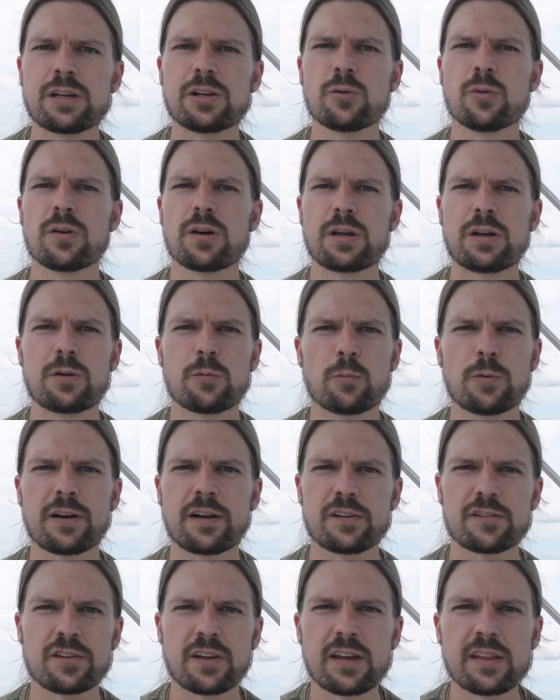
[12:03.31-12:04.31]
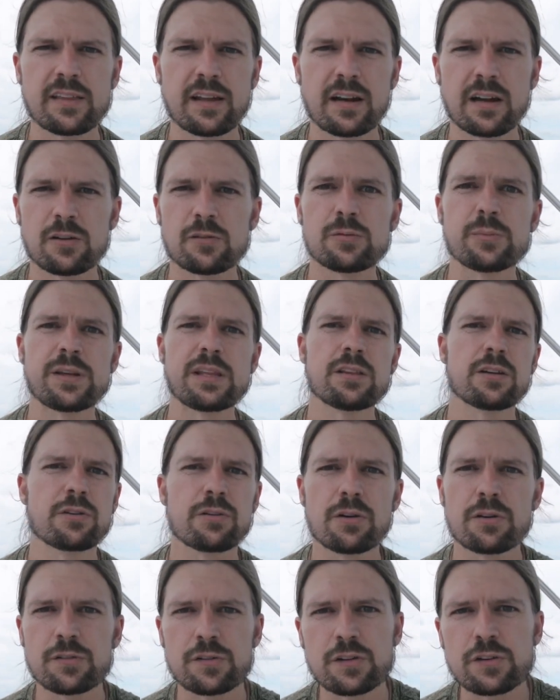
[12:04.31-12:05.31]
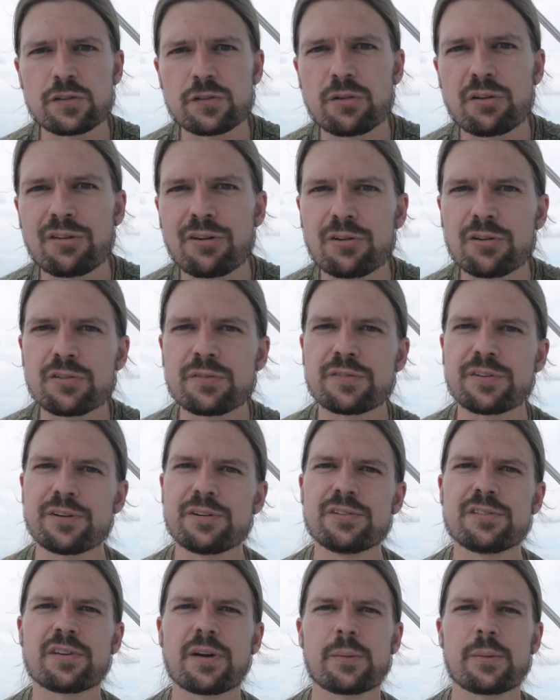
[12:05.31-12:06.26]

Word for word: You want, and when I say that, I don't mean the grocery store Whole Foods.